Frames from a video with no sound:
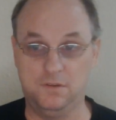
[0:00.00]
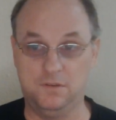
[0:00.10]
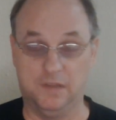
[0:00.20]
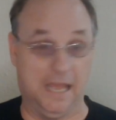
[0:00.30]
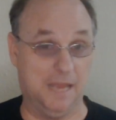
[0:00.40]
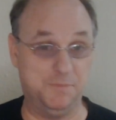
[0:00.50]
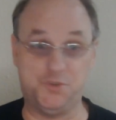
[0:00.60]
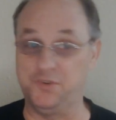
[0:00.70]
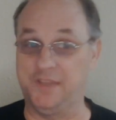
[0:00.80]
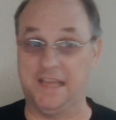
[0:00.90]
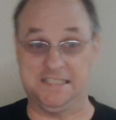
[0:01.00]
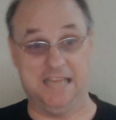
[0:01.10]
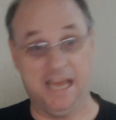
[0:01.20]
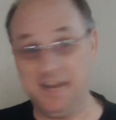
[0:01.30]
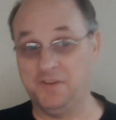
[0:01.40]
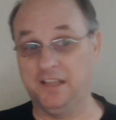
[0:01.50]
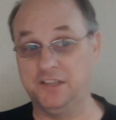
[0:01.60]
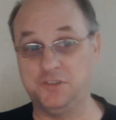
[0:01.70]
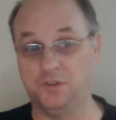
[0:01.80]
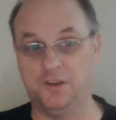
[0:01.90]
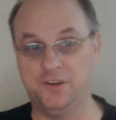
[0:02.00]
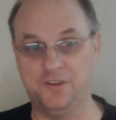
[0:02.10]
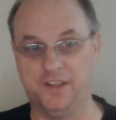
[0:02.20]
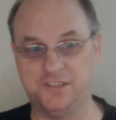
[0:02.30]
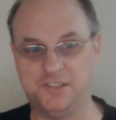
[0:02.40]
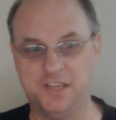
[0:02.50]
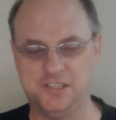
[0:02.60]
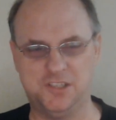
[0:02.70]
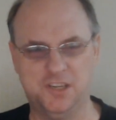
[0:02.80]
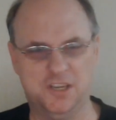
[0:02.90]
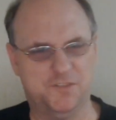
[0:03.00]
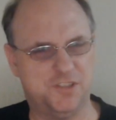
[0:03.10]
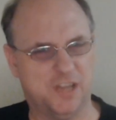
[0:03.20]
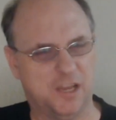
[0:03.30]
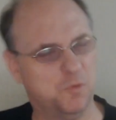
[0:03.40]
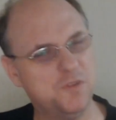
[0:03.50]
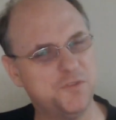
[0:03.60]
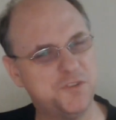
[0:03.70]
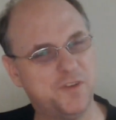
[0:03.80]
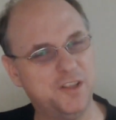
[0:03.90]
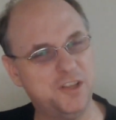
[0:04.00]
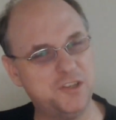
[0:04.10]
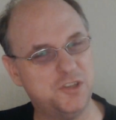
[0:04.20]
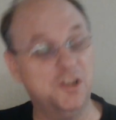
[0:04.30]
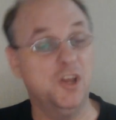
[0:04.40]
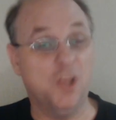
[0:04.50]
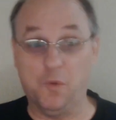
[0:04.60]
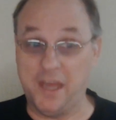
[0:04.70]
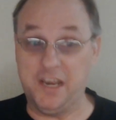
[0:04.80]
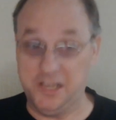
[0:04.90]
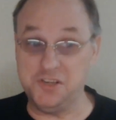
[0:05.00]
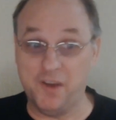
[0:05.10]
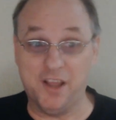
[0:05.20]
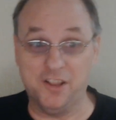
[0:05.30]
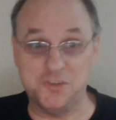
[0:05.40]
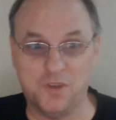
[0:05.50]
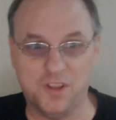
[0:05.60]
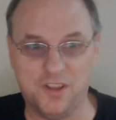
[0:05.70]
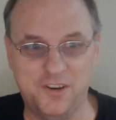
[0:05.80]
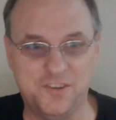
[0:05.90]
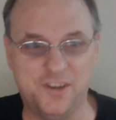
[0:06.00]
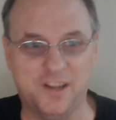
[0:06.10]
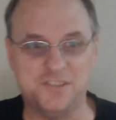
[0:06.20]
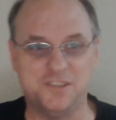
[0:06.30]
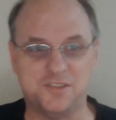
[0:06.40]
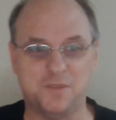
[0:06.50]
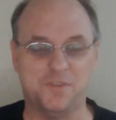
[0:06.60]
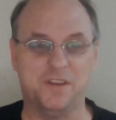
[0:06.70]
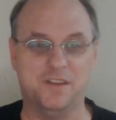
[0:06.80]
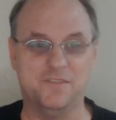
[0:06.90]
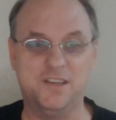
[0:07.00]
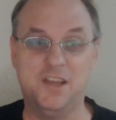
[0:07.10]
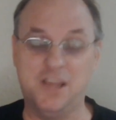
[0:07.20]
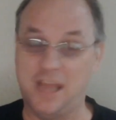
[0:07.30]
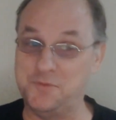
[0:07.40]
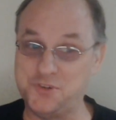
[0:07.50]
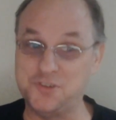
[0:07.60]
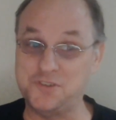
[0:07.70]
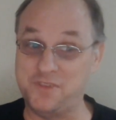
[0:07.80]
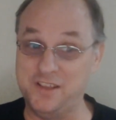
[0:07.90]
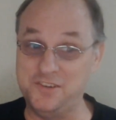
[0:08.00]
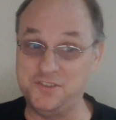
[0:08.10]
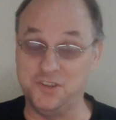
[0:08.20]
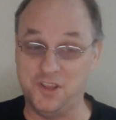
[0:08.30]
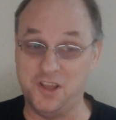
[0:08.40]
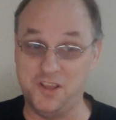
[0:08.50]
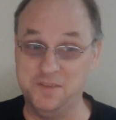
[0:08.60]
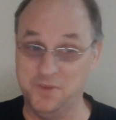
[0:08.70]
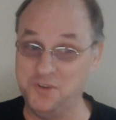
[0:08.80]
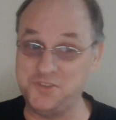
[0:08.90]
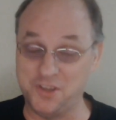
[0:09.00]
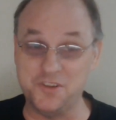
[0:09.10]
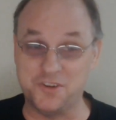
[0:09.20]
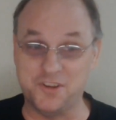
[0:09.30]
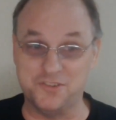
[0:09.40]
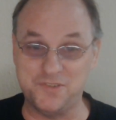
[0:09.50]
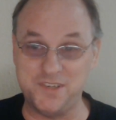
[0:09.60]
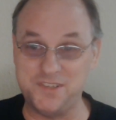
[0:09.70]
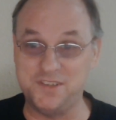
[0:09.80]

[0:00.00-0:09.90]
I'm sure that's not a violation of the law here in the United States. I wonder if it's a violation. It is a violation of the law here in the United States, come to think of it. I'm sure it's a violation of the law in most other countries.